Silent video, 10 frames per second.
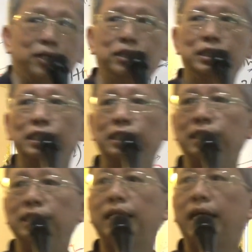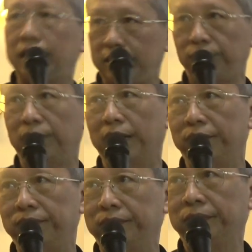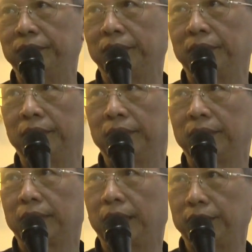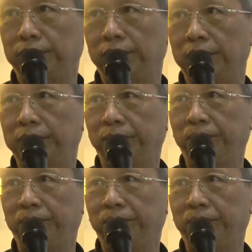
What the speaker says: consciousness and live life. Can you follow?